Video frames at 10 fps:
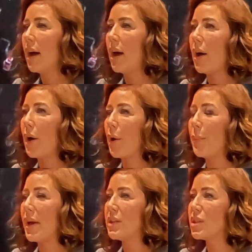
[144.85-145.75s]

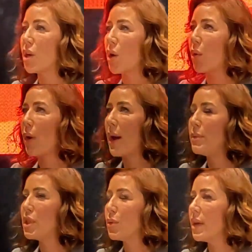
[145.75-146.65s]
And so I'm
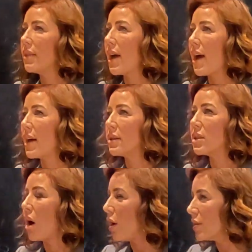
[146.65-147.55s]
doing that
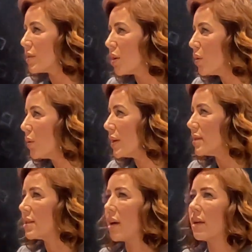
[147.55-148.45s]
also, and
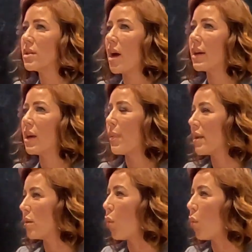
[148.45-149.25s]
so talking about the